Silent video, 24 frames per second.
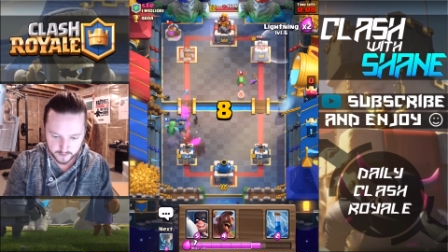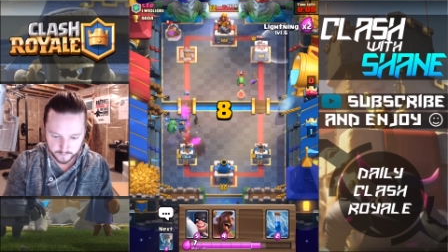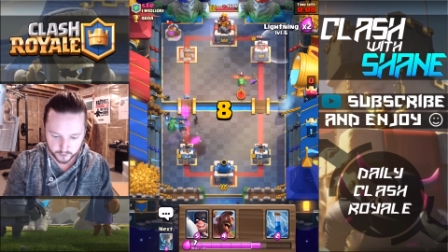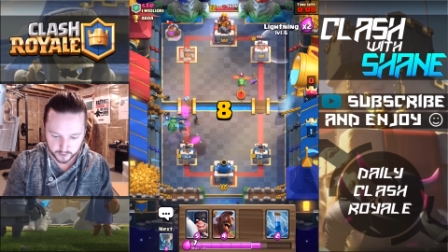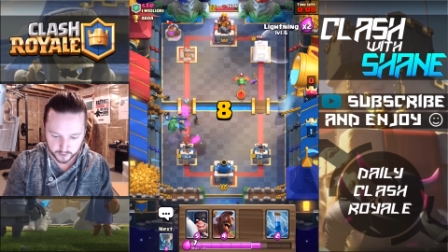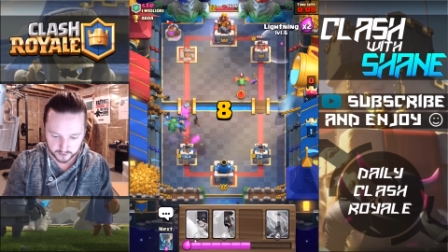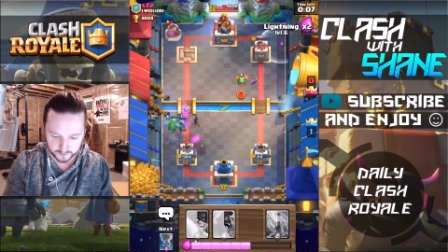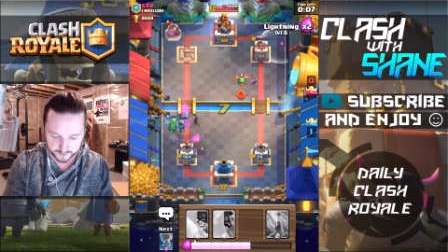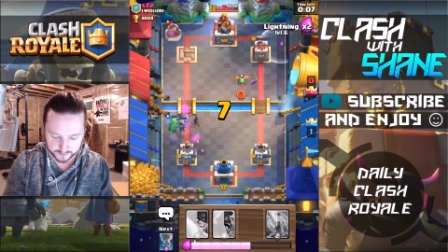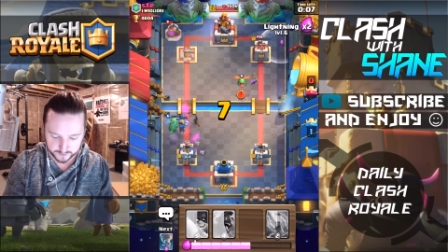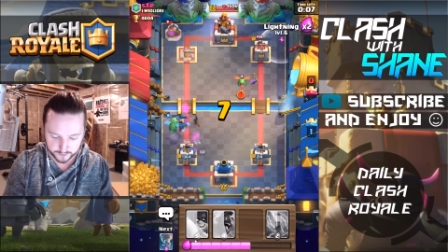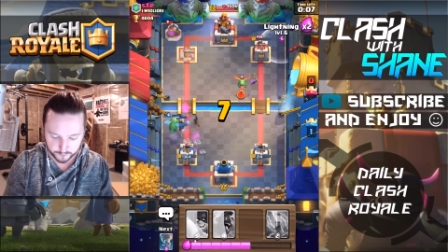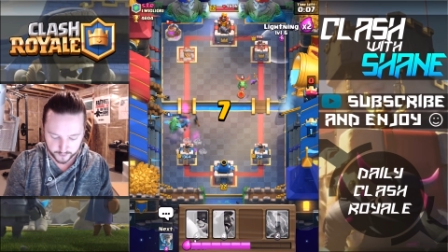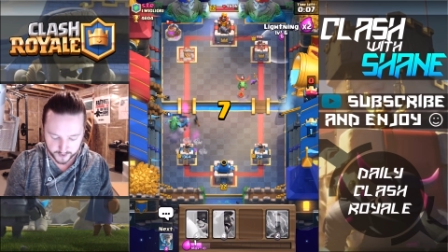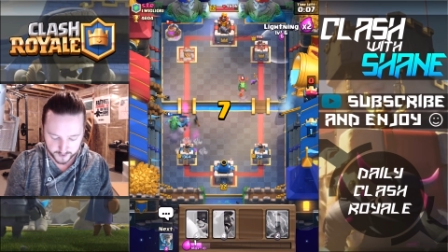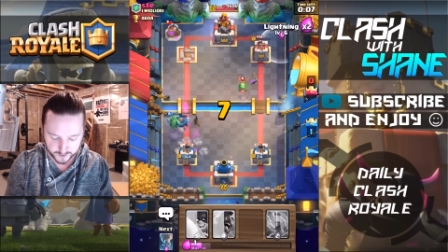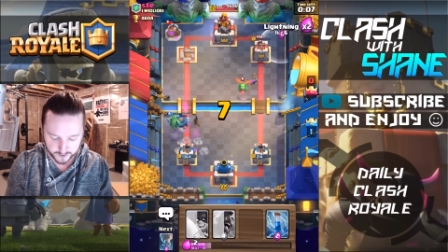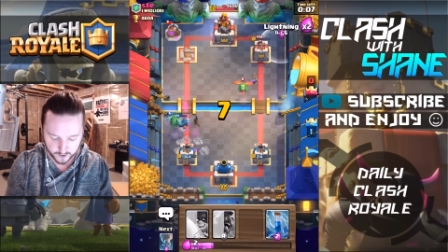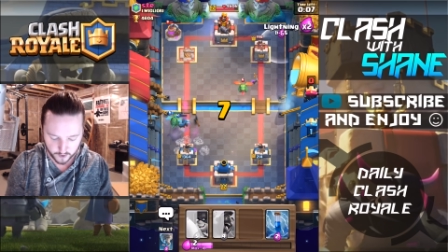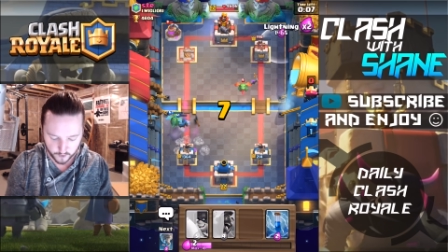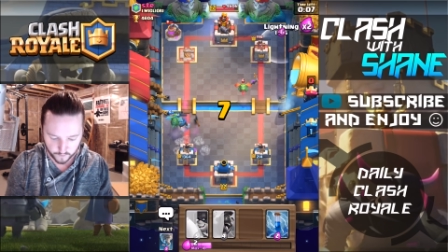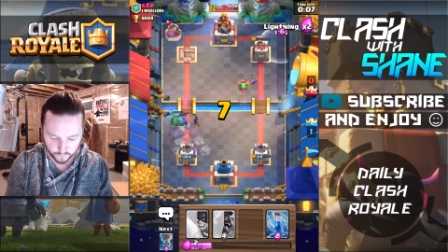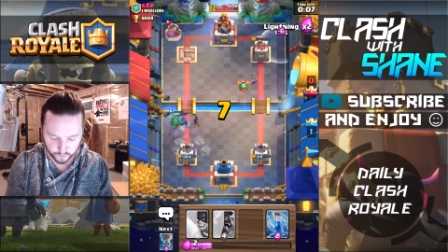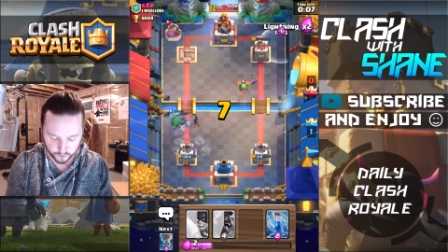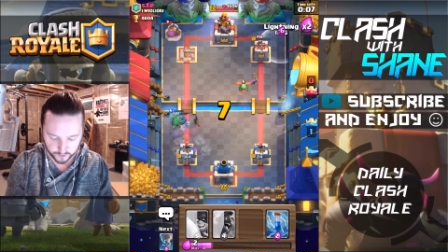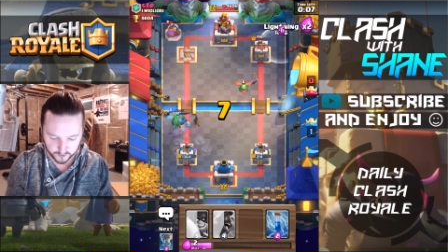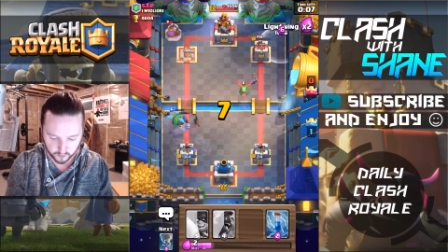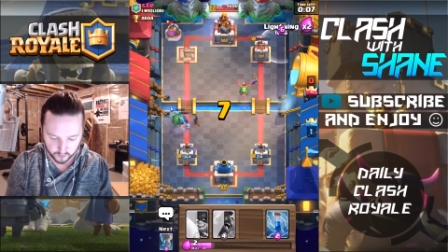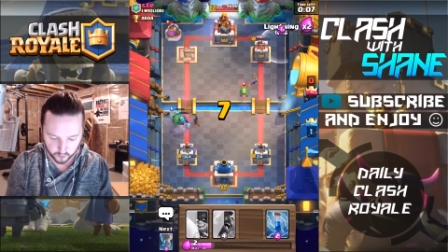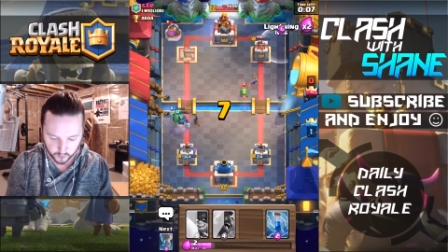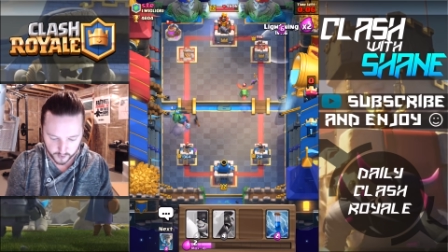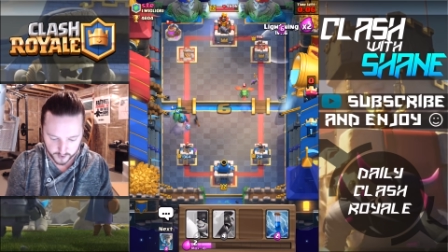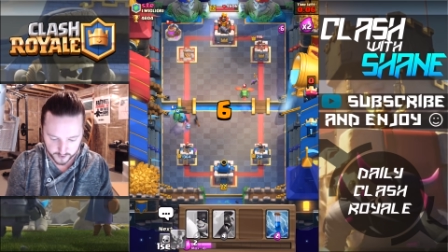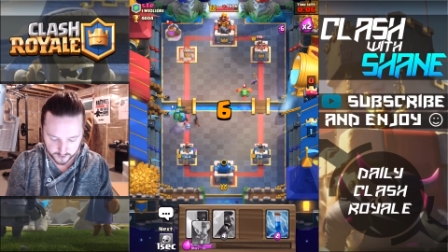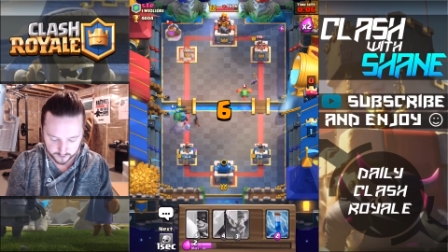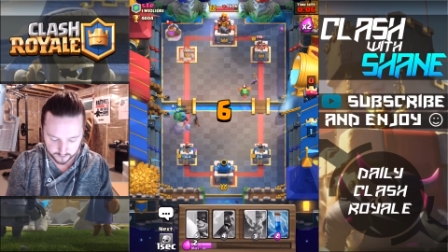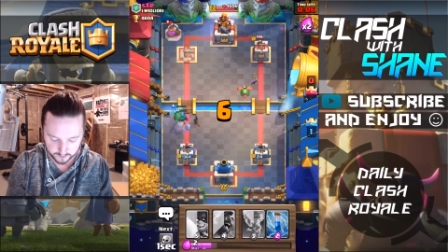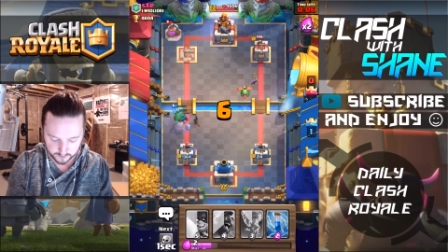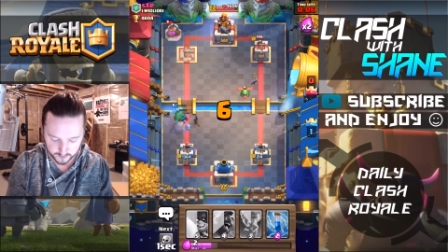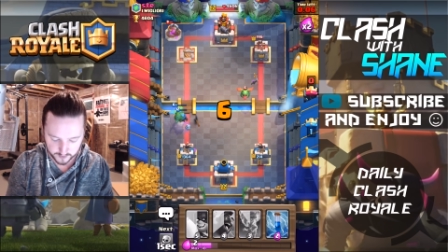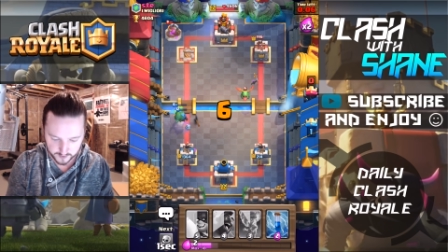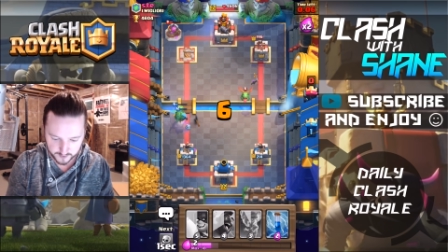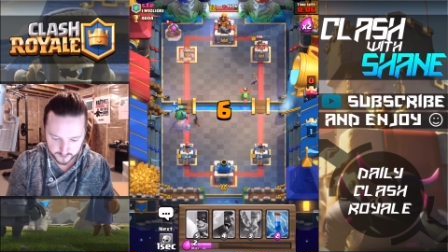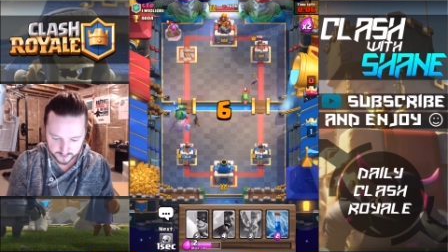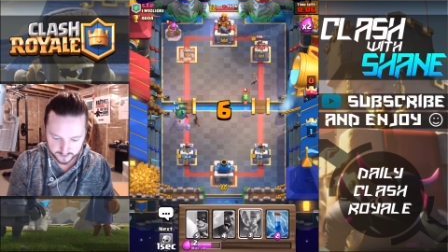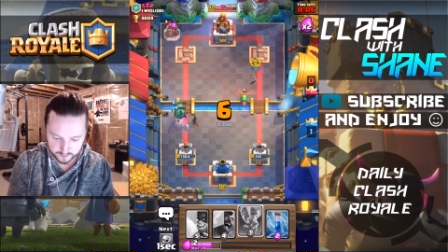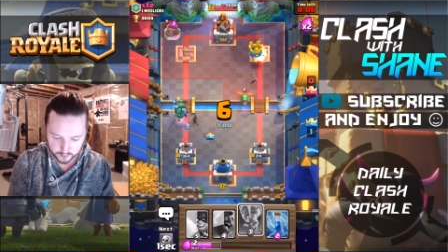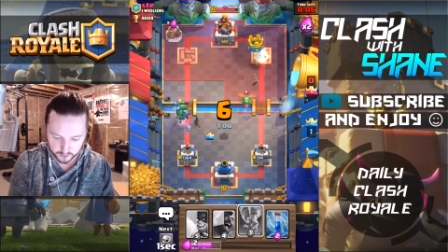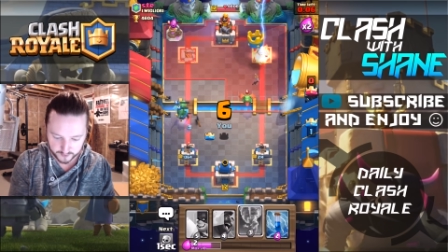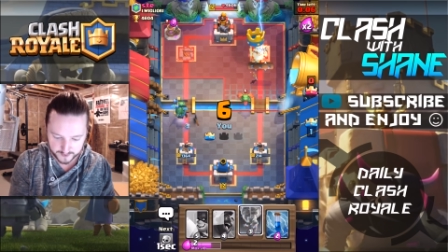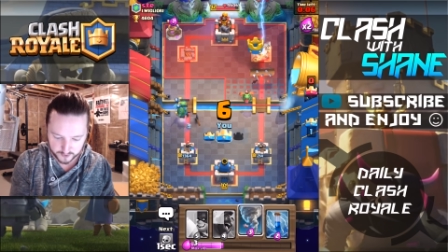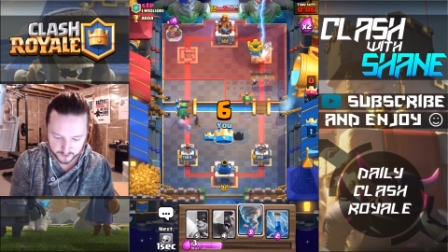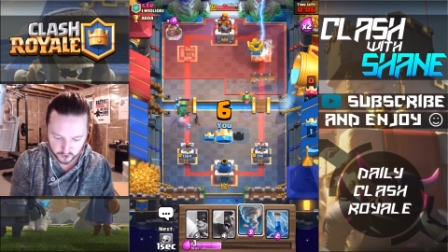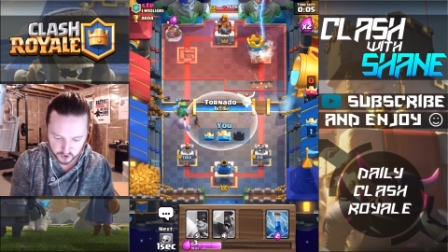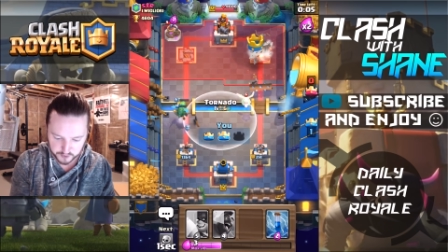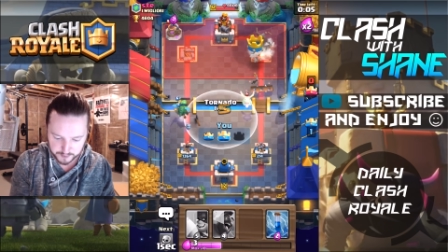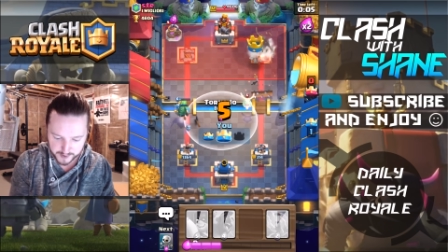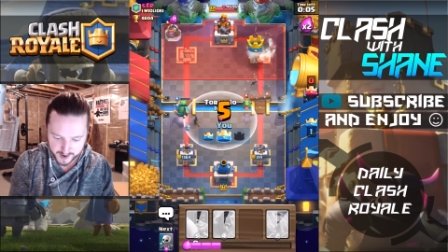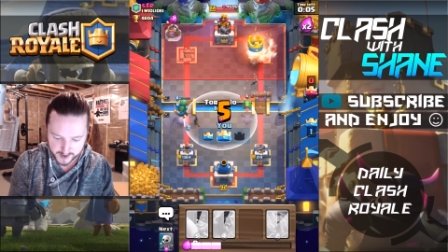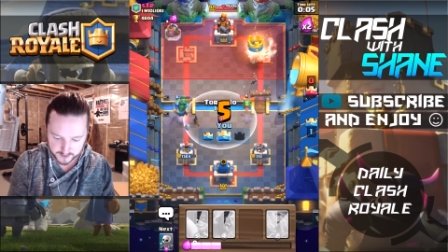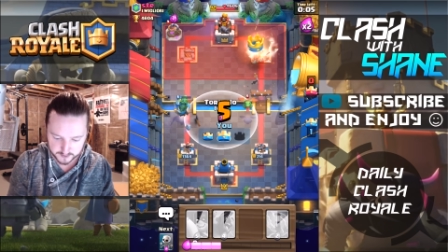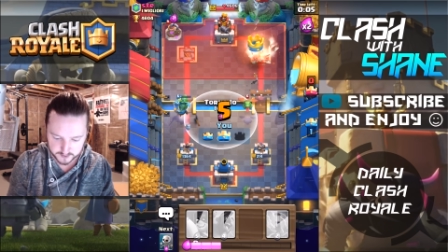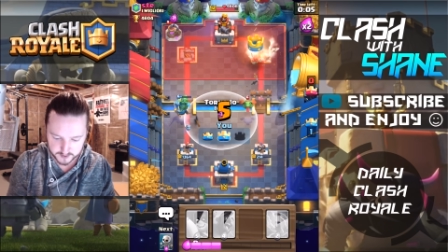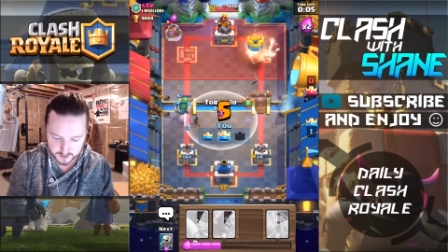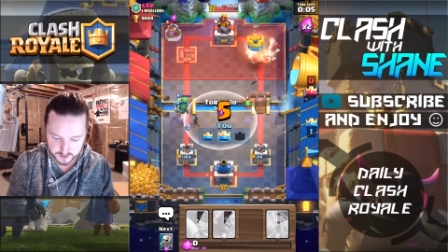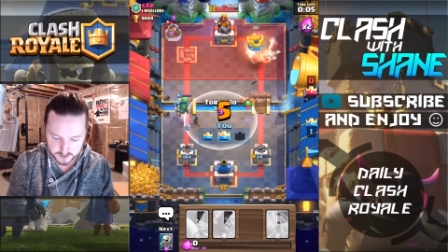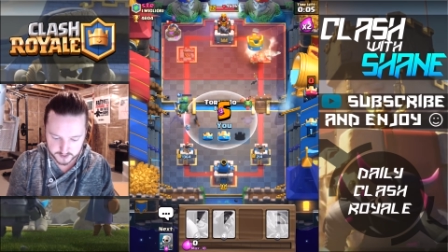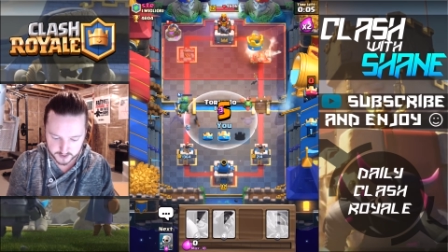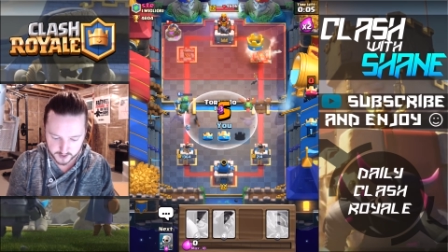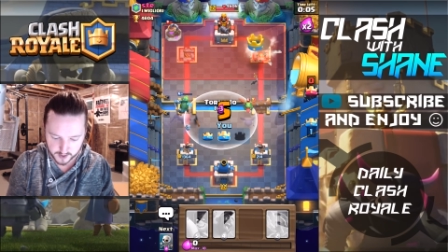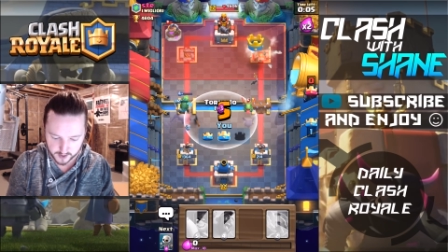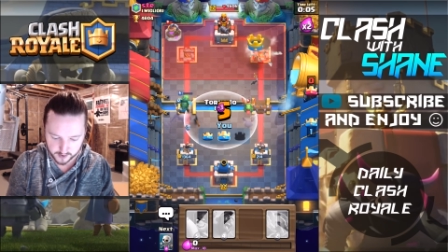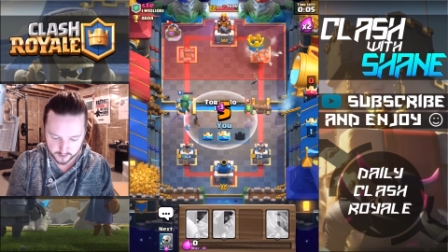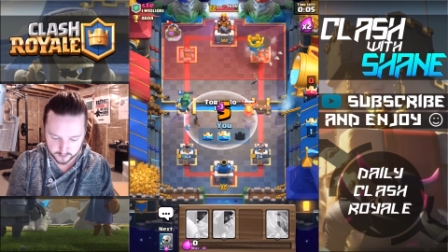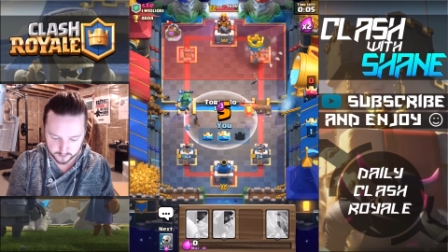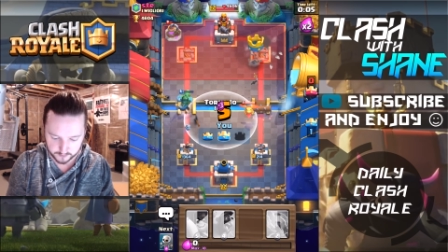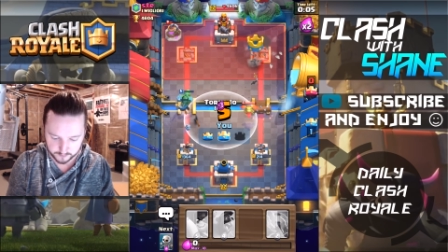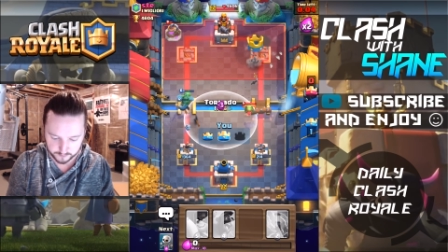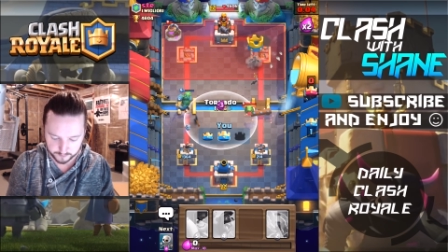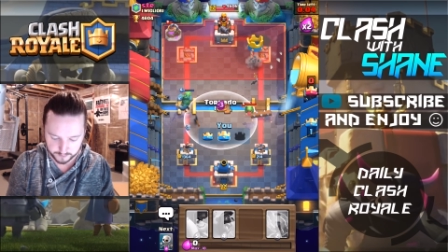We're gonna lightning right here for the win. And we're able to back this uh,